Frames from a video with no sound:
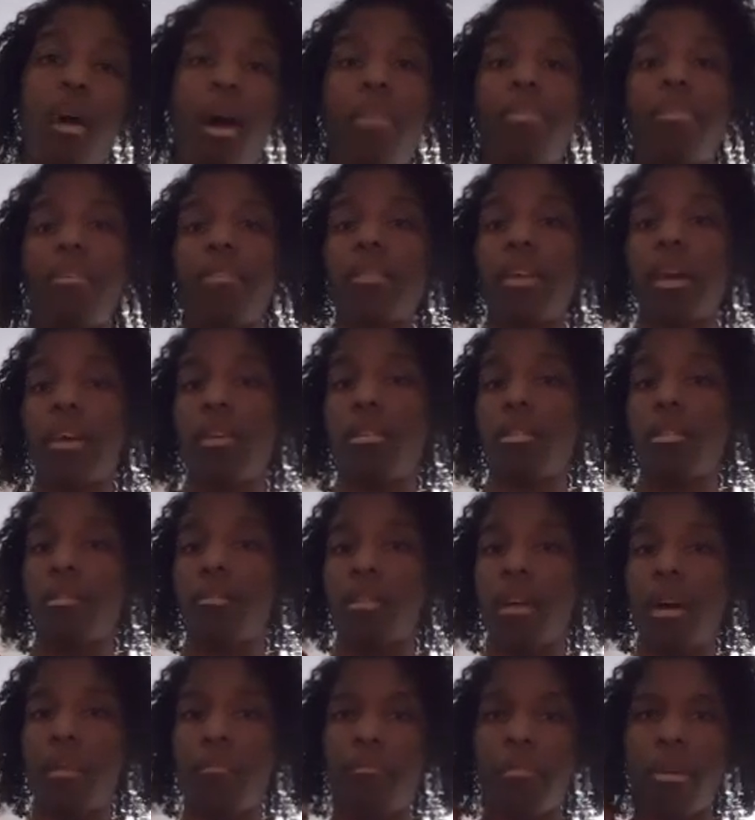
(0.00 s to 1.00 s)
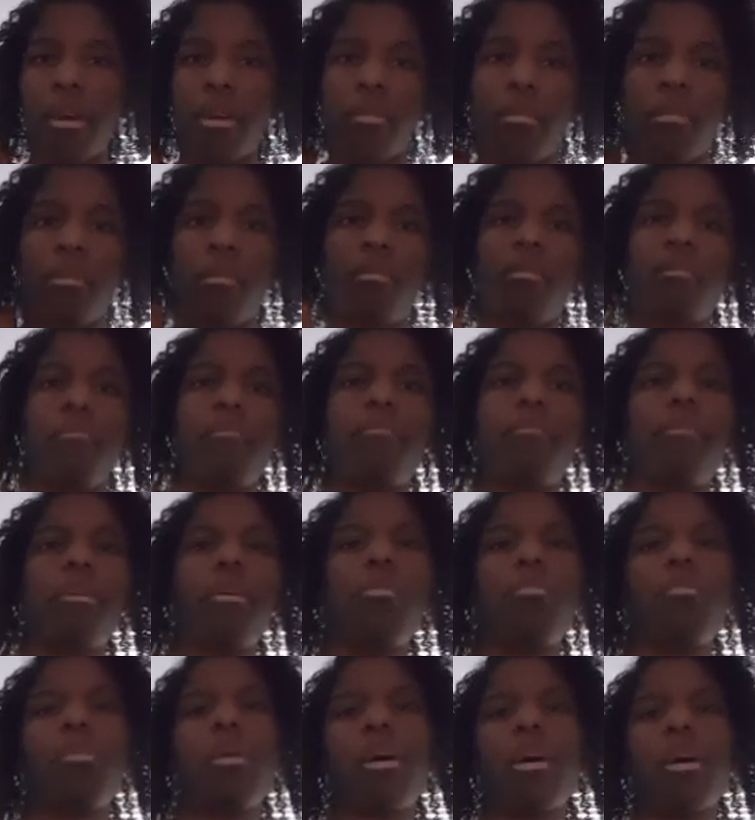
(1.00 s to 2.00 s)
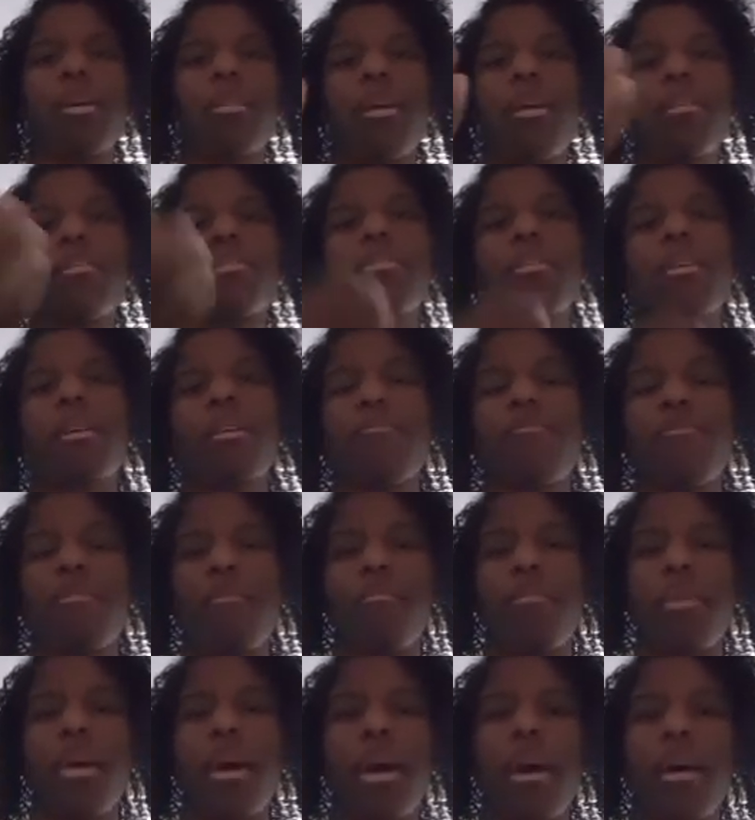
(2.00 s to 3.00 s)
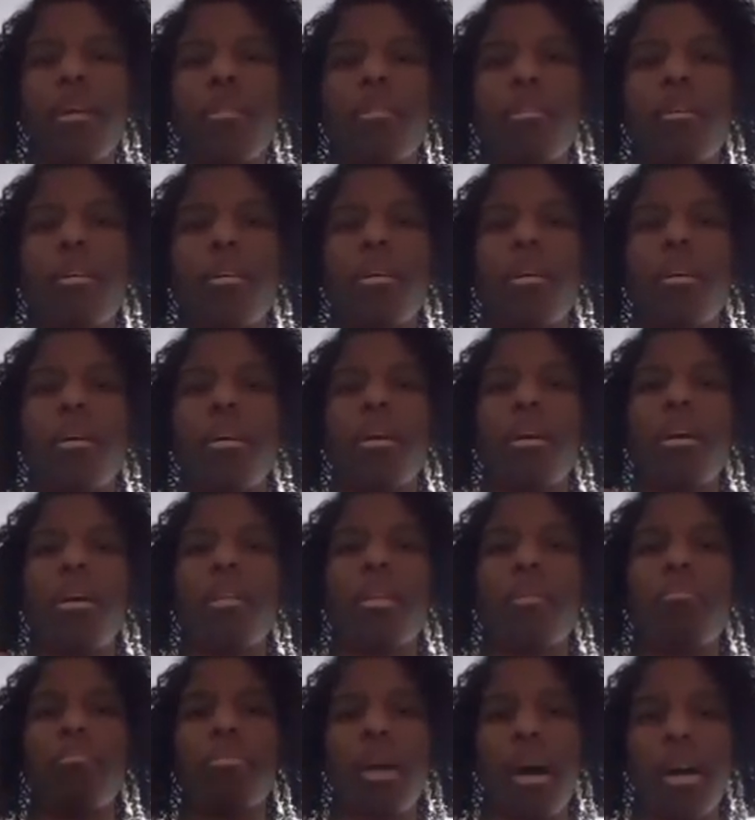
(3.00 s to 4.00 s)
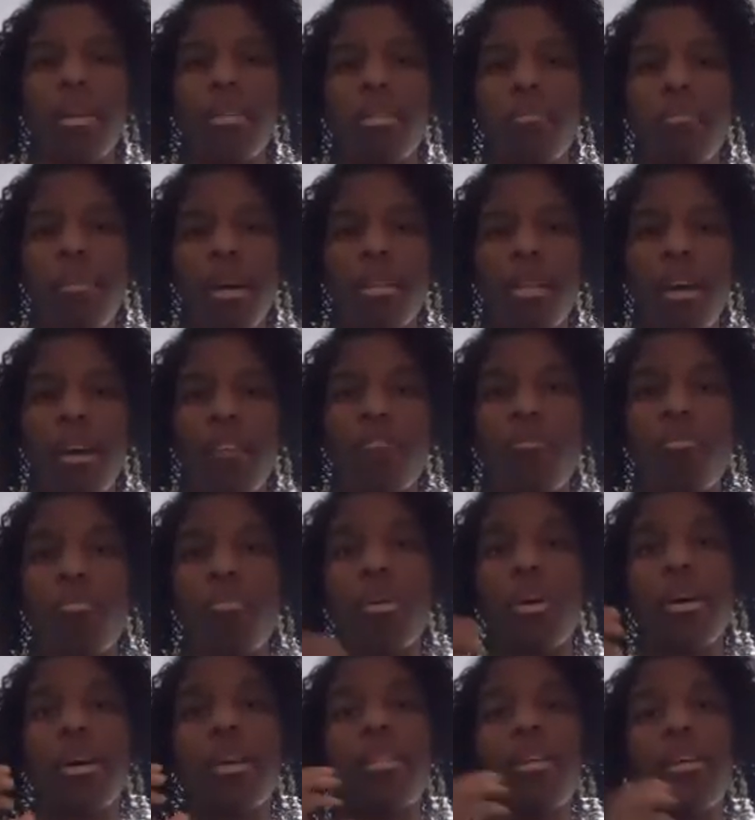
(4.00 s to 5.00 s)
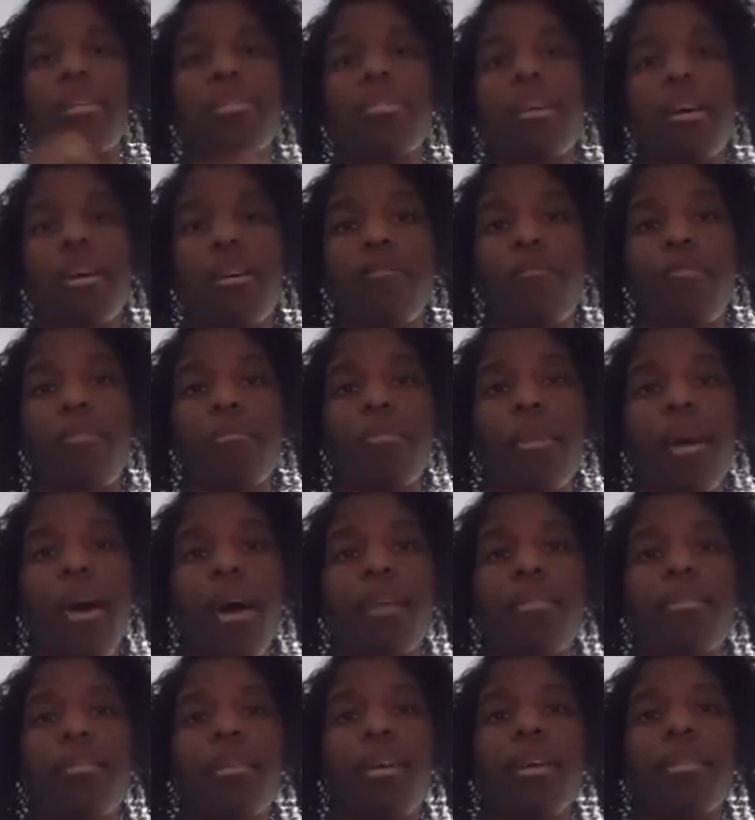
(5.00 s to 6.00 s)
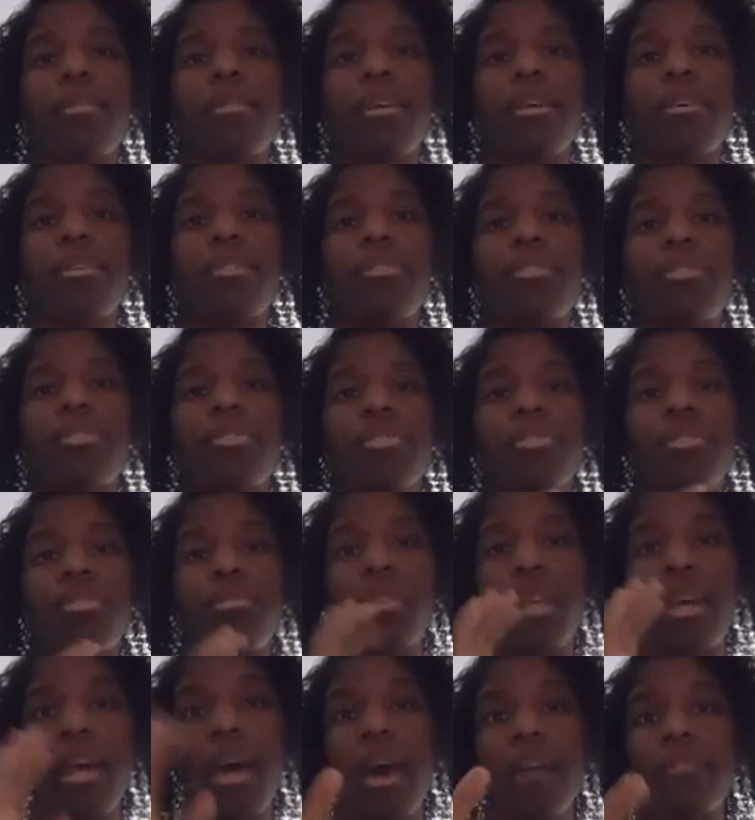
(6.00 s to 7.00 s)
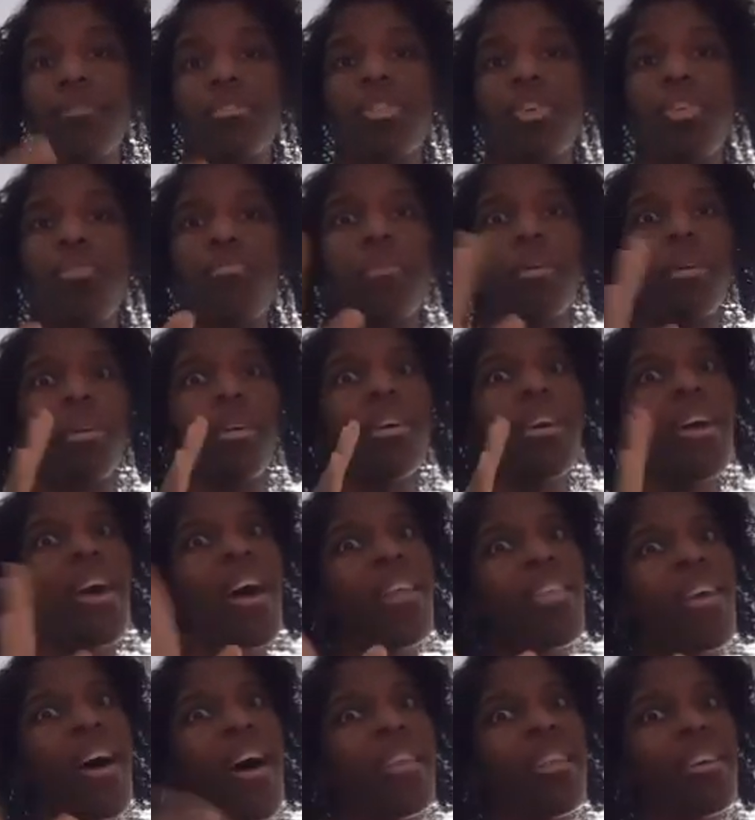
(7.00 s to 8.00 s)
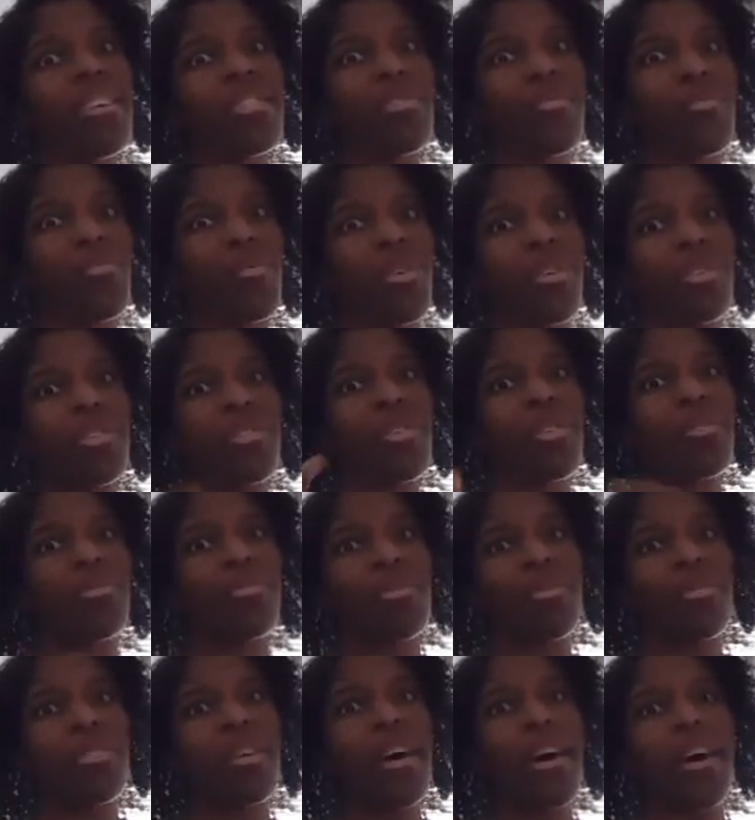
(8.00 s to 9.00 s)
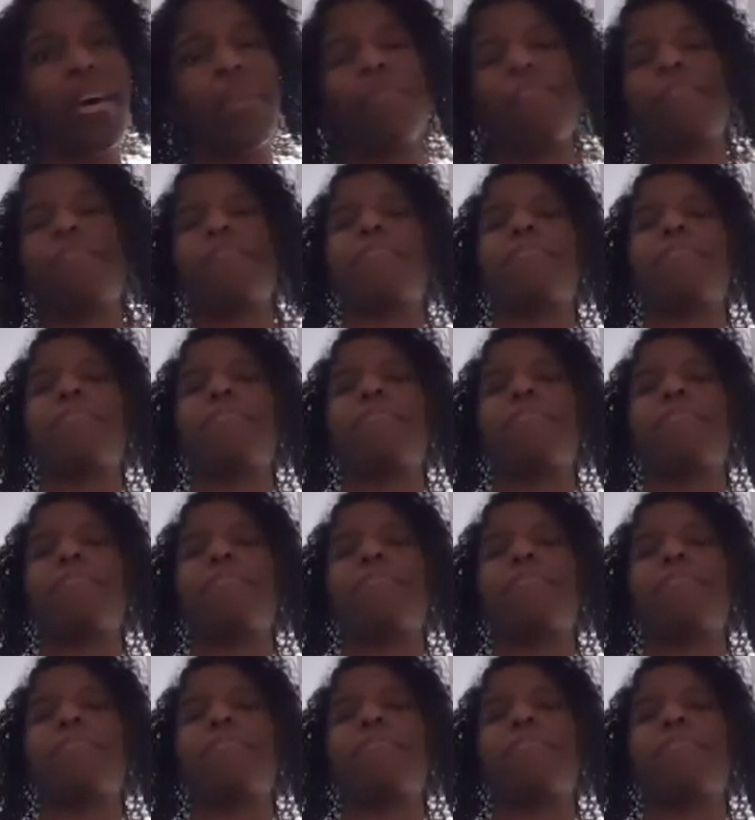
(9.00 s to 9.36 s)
I think they could have done better. But what can I take from that and apply to my life and what can I take from that that they they have shown me. Yeah, that doesn't work. Don't do that.